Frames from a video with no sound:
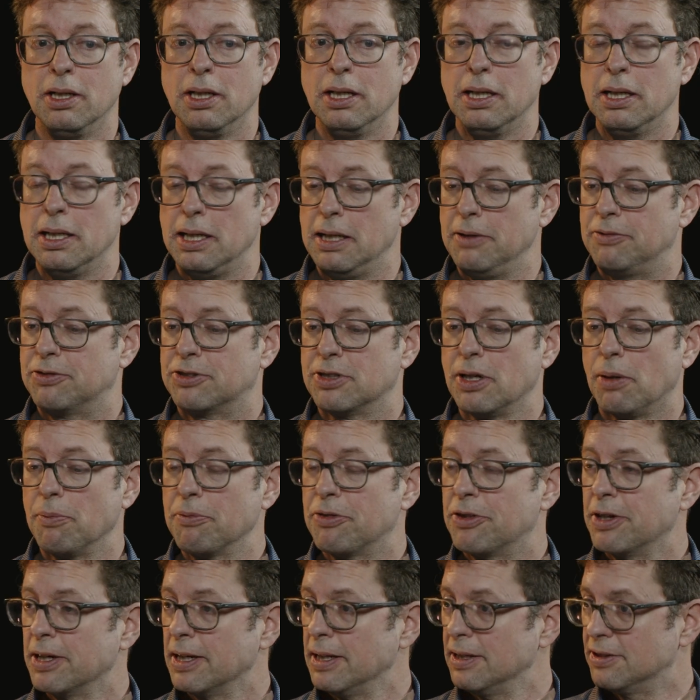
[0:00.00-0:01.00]
if
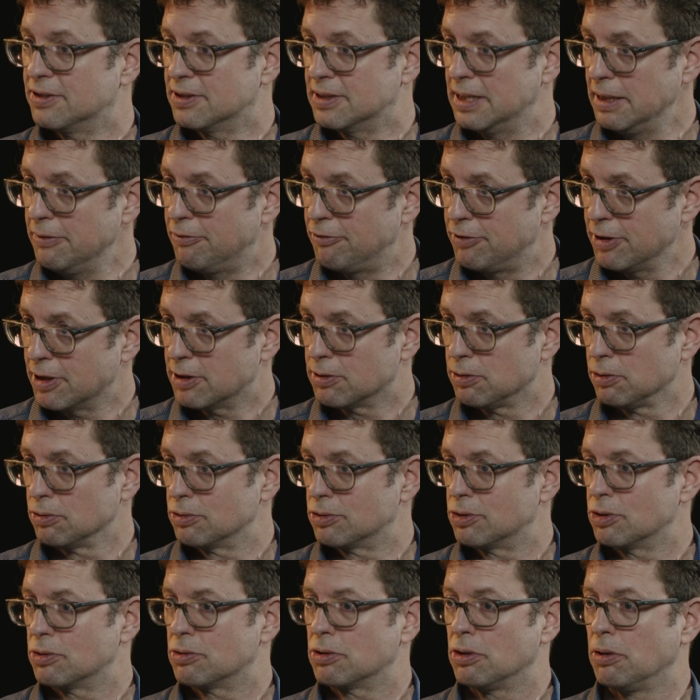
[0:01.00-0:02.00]
something is difficult
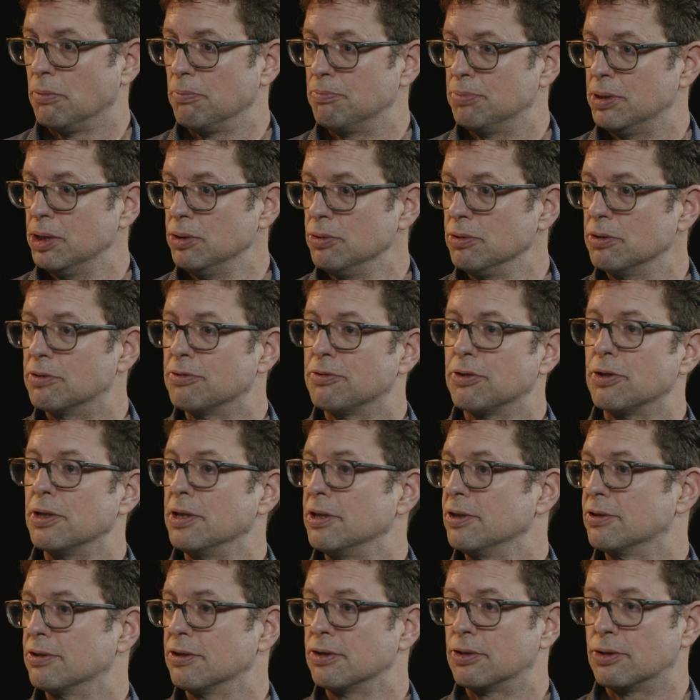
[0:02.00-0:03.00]
to compute, for
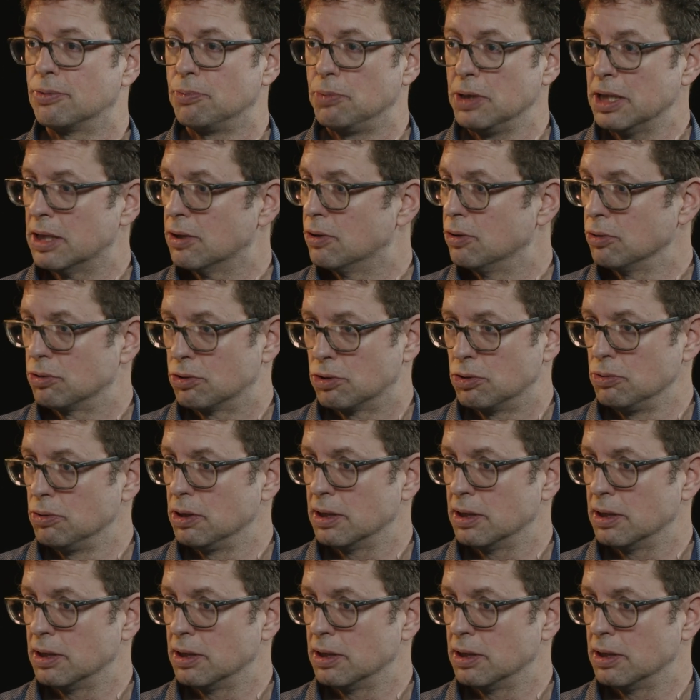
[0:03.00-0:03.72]
instance, we could do a